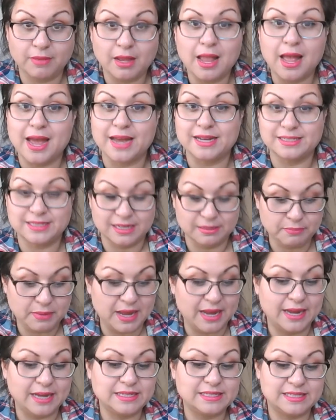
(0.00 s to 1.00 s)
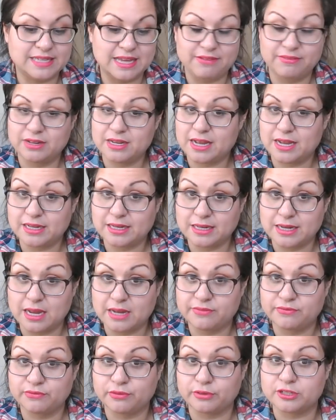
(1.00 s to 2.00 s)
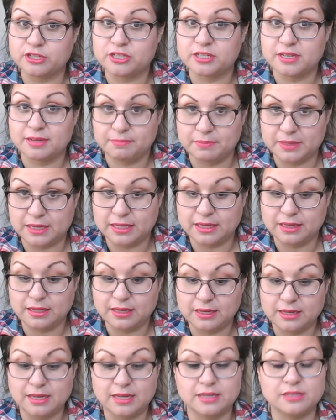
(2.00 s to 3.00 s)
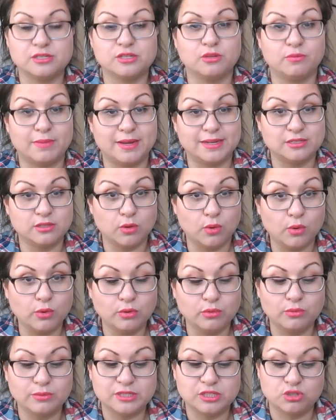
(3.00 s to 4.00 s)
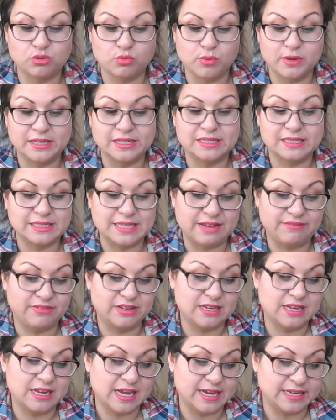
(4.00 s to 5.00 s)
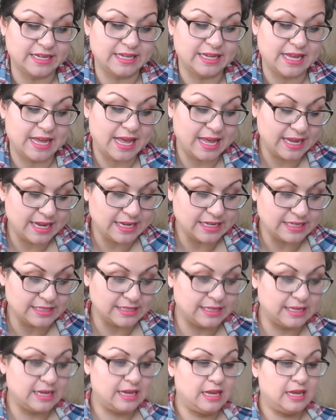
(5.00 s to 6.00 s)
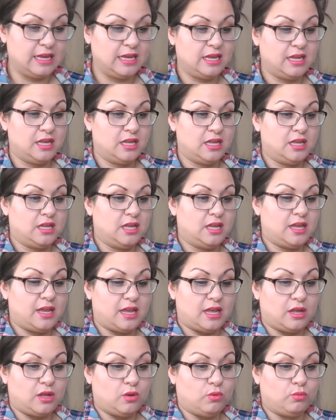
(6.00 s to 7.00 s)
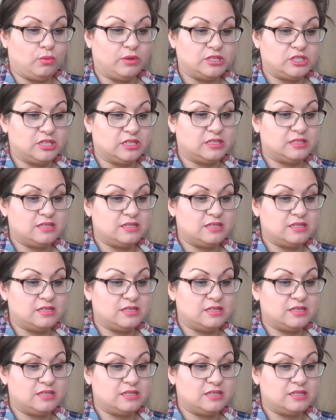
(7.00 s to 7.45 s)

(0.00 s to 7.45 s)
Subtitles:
I did pay $7.99 for shipping, and so my total was $27.98, which is